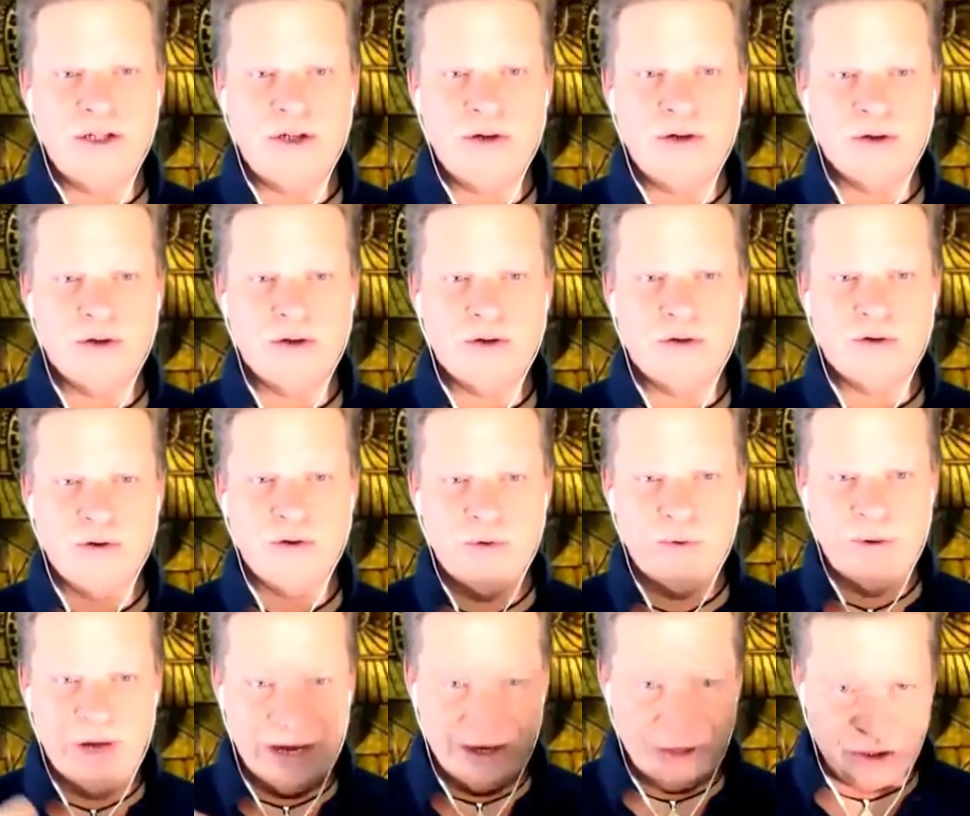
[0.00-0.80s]

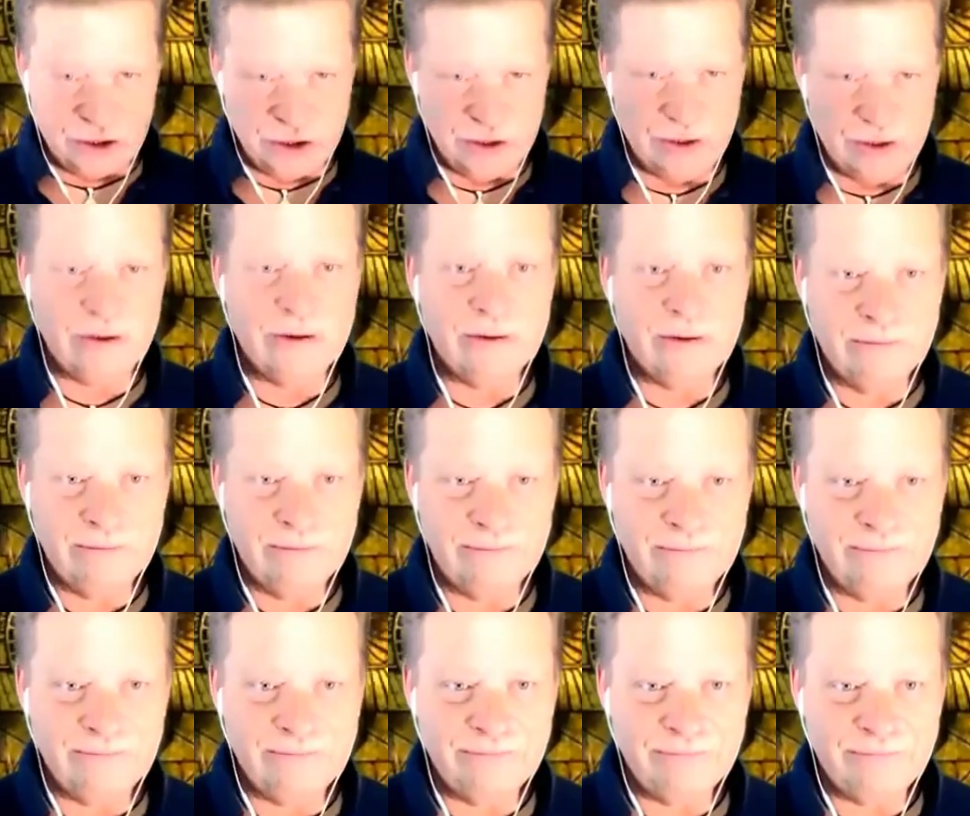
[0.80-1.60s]
true nature,
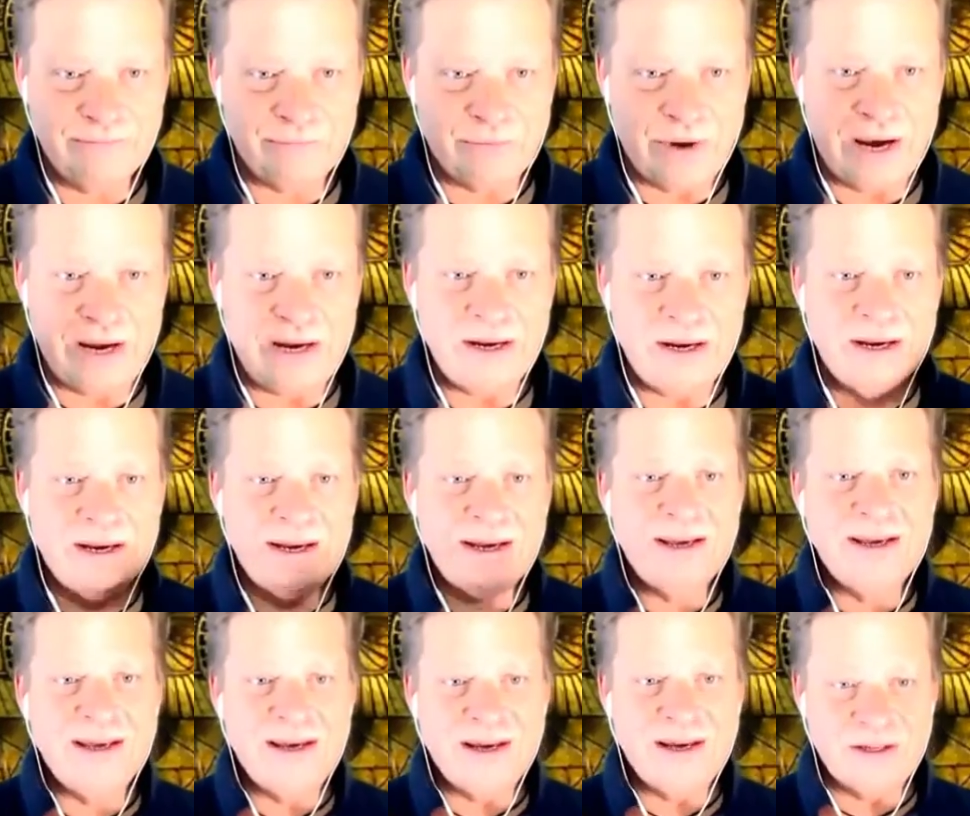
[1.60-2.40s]
right?
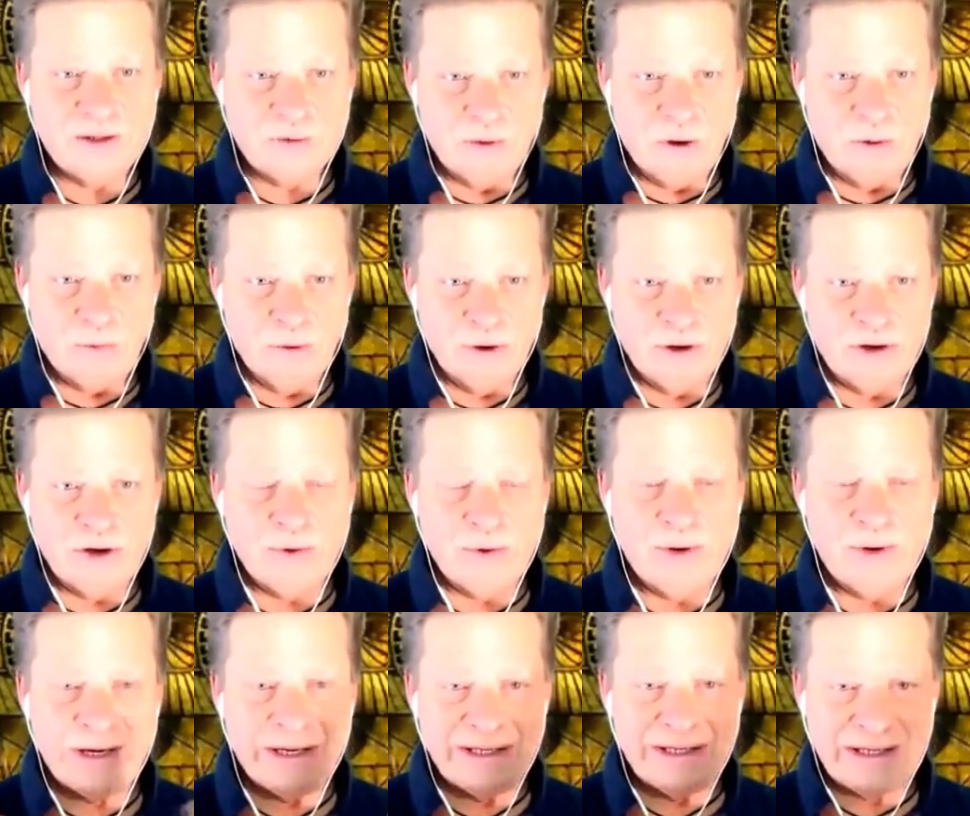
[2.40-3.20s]
Is what we're
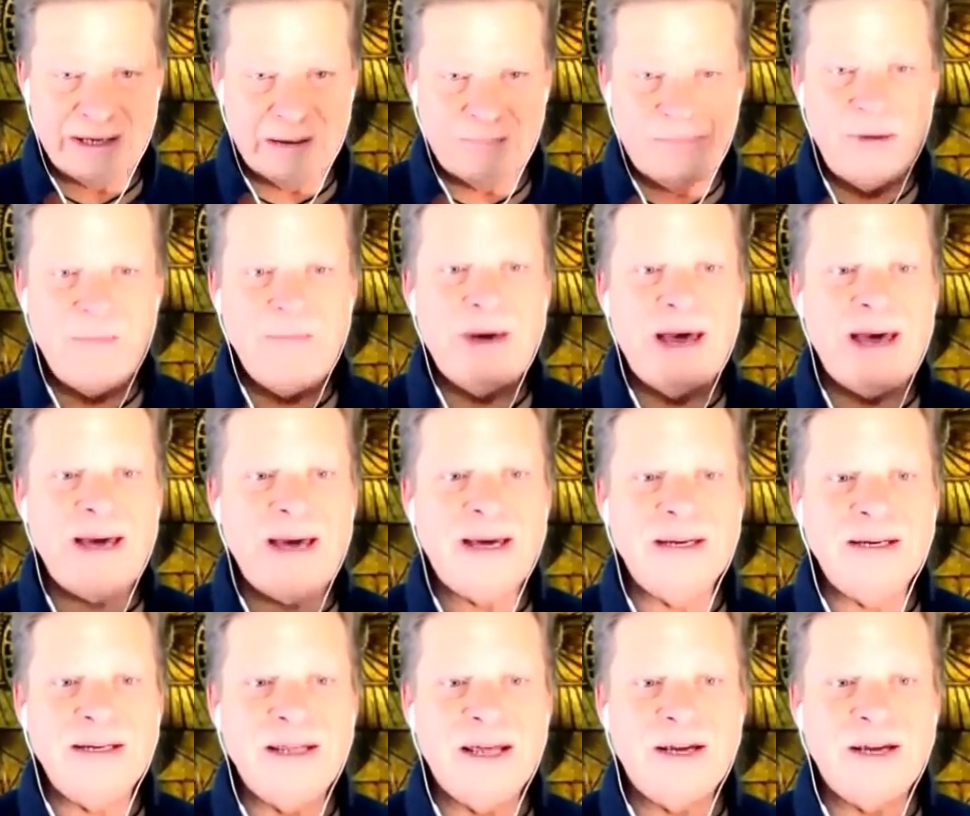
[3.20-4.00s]
doing. Stepping back
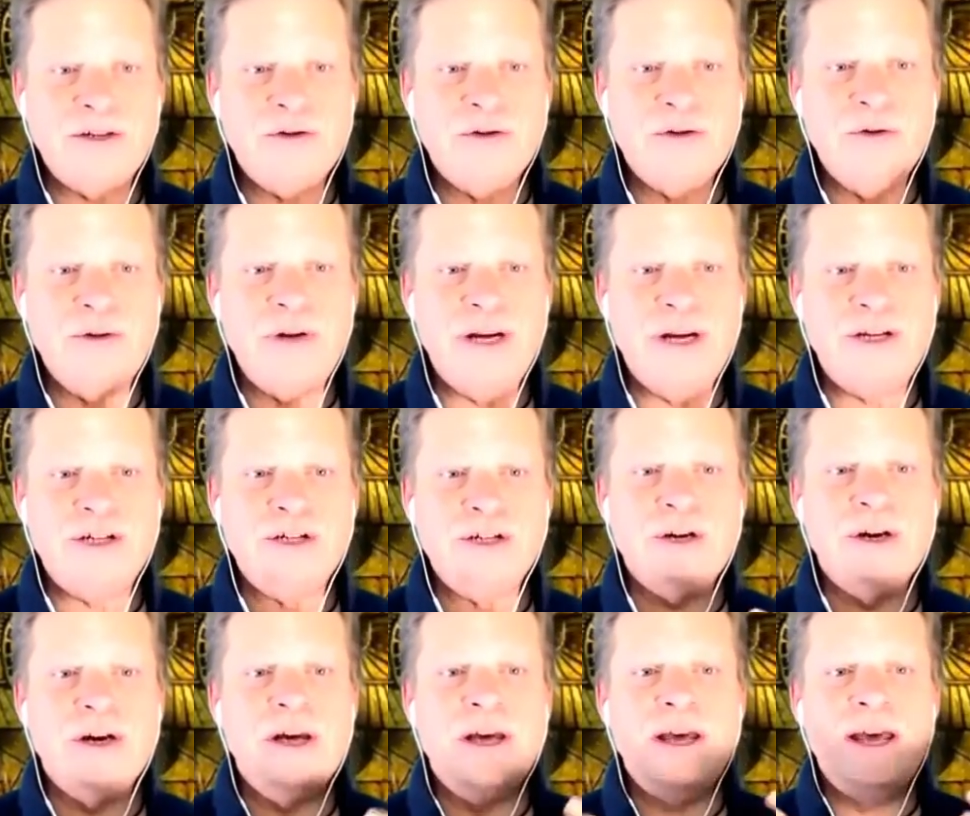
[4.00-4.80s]
into that true
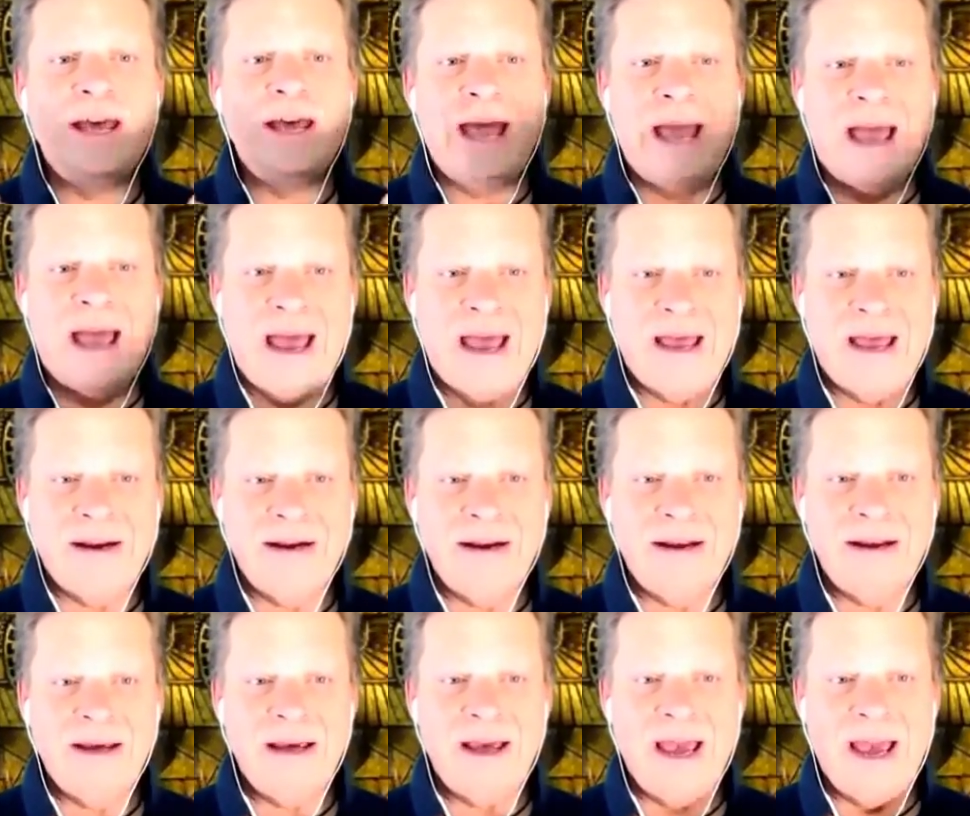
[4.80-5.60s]
nature
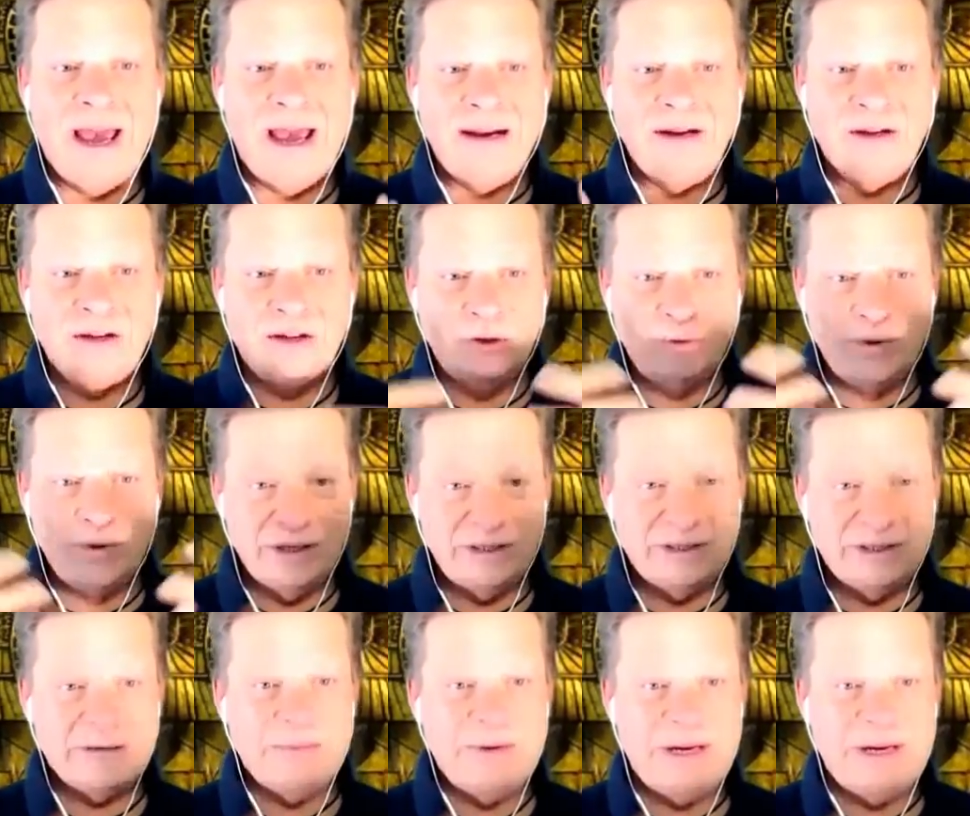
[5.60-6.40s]
and doing
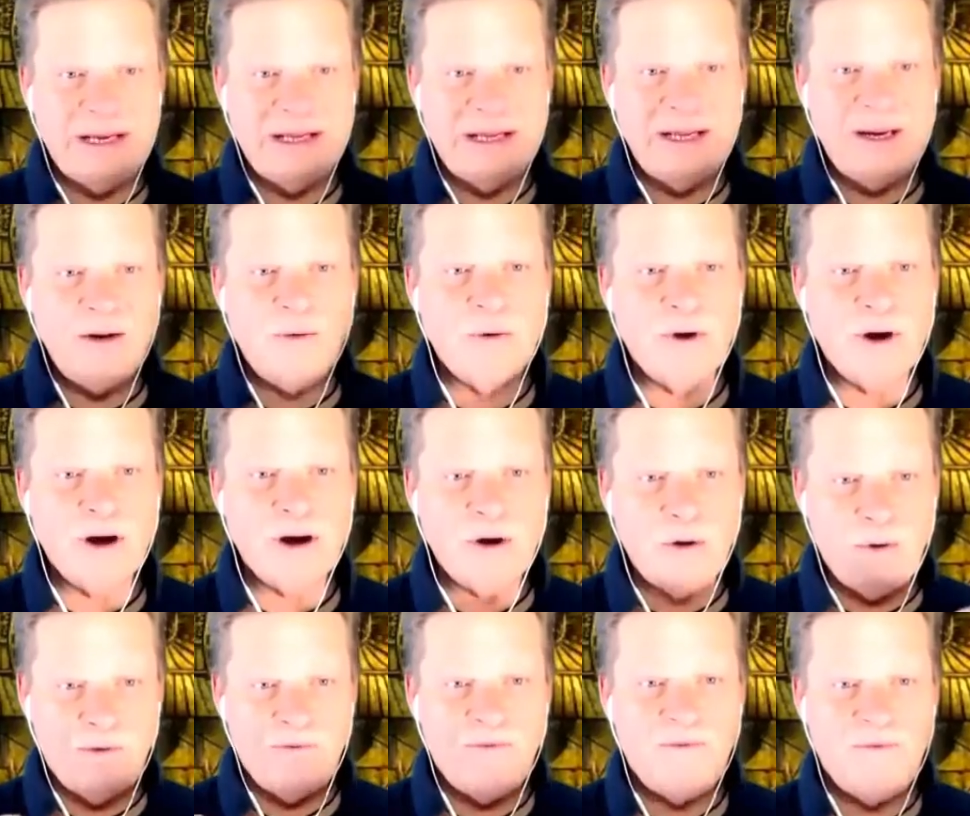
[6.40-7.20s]
some healing work,
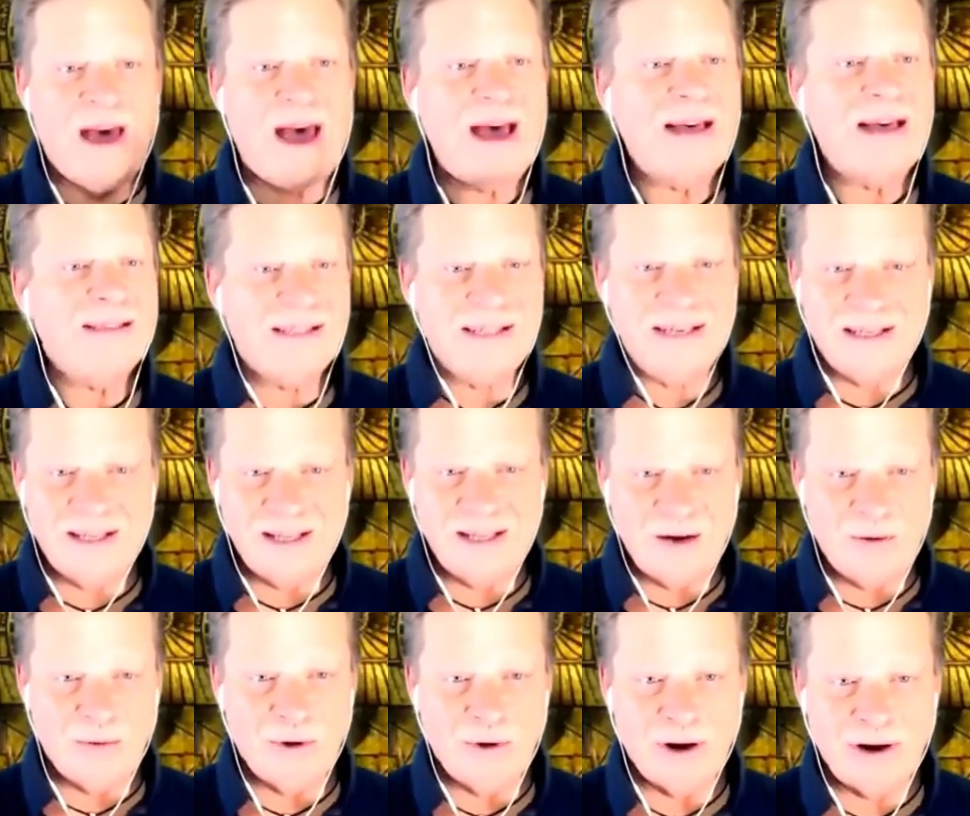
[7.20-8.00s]
fast
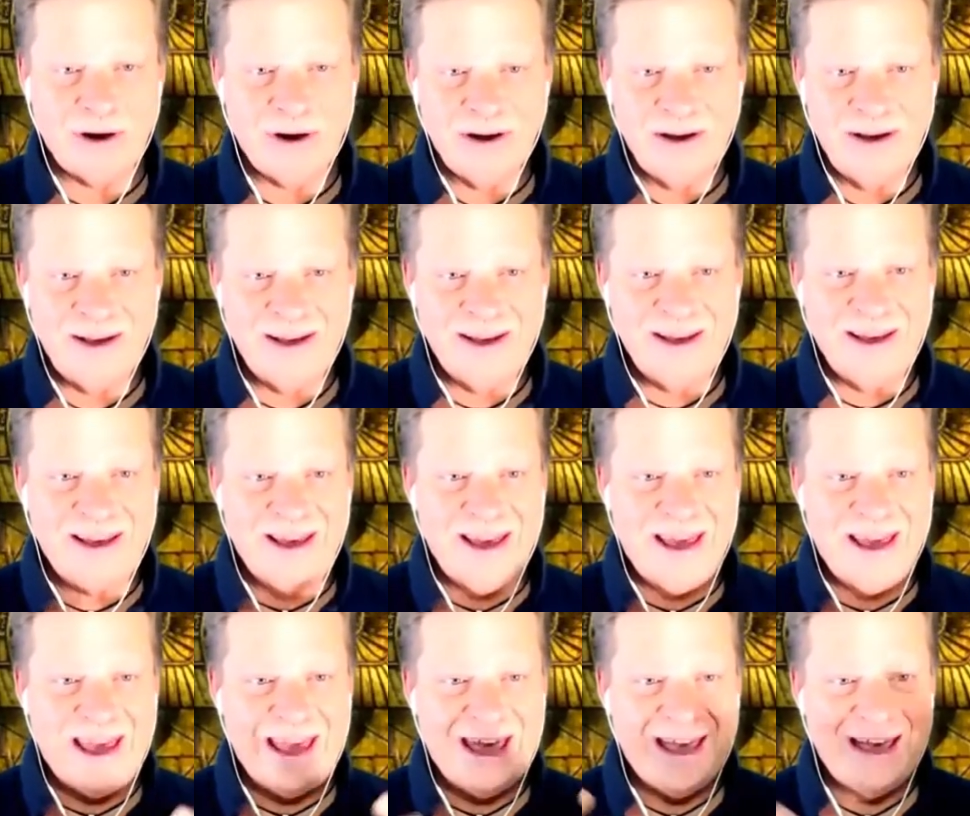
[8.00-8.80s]
healing work,
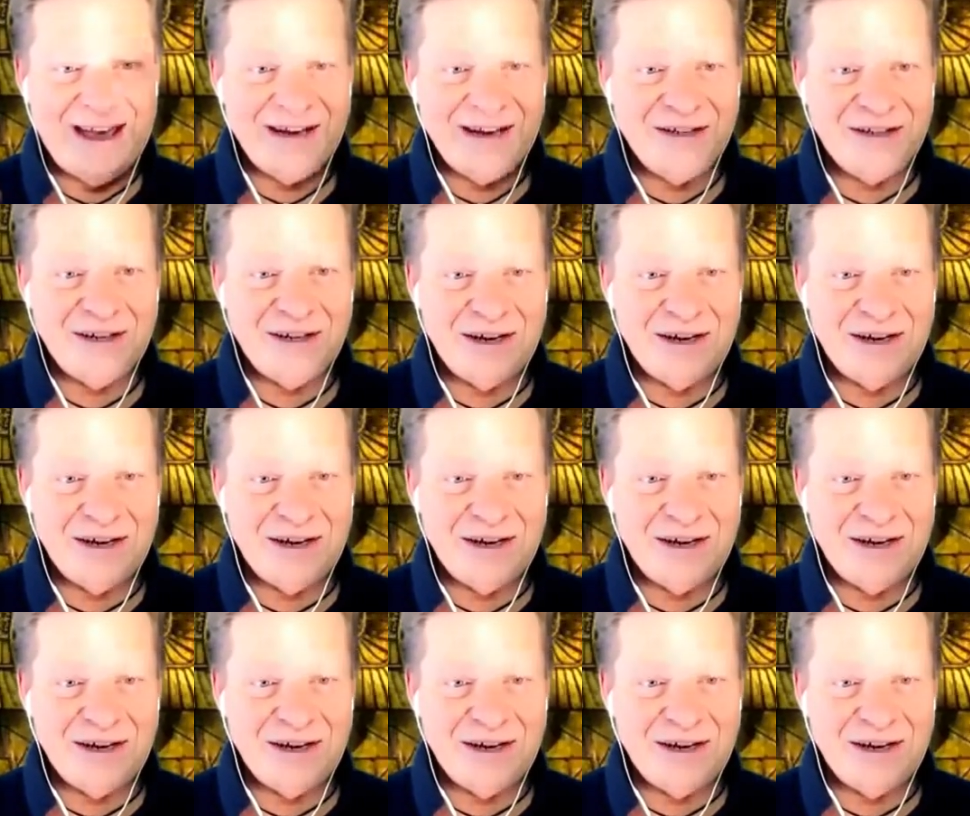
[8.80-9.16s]
and